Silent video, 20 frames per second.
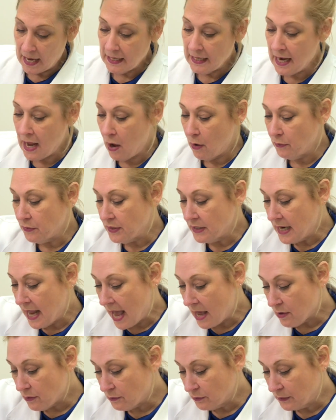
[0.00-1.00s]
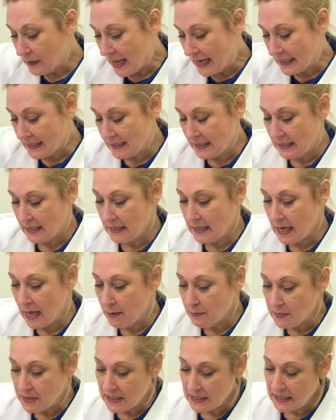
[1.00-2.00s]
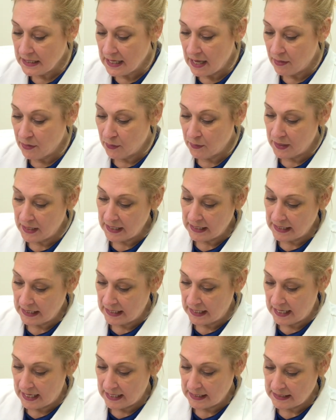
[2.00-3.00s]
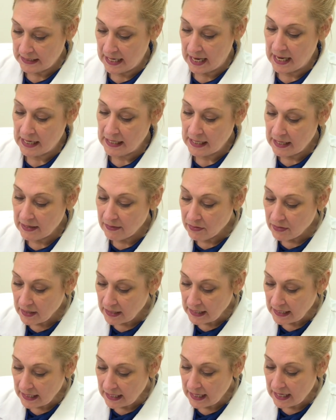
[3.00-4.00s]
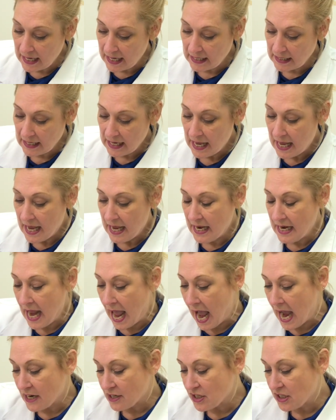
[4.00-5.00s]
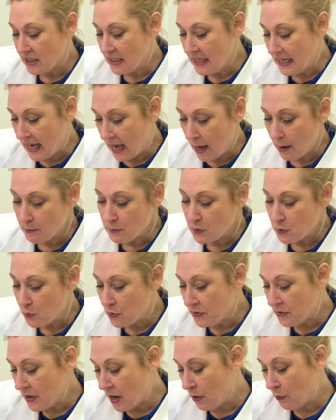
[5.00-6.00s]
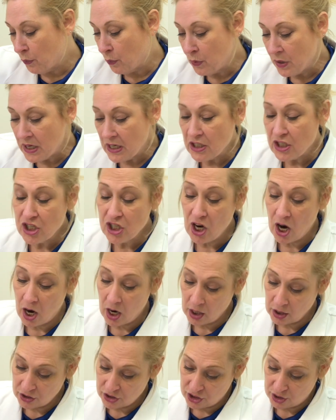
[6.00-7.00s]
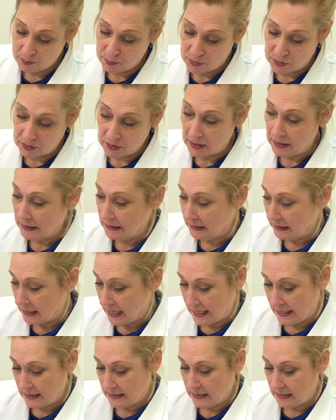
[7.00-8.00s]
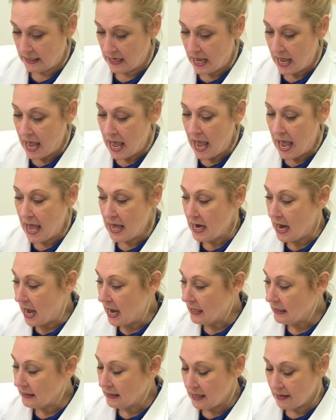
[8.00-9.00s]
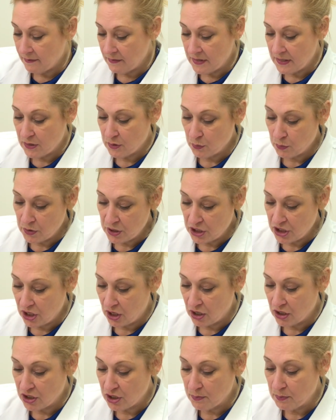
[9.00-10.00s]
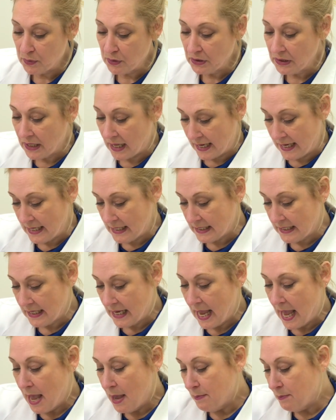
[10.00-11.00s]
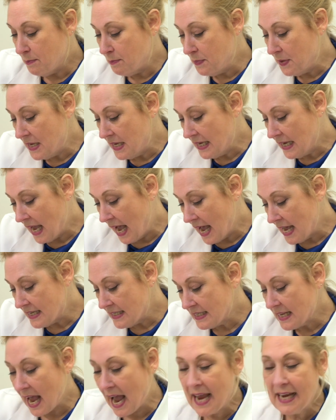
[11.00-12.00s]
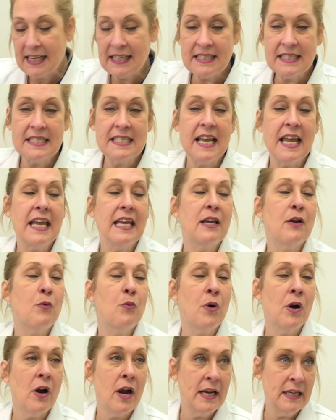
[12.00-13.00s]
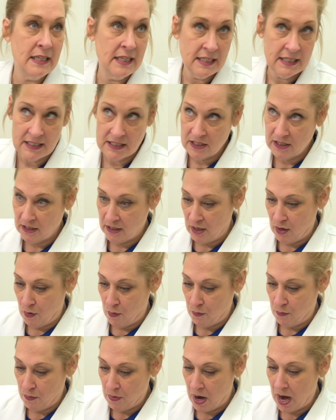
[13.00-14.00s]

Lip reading: Now, the Nanoflex comes together in a kit, and in the kit, it actually comes with a rechargeable light. And I love this rechargeable light because I can take it where I need it to go.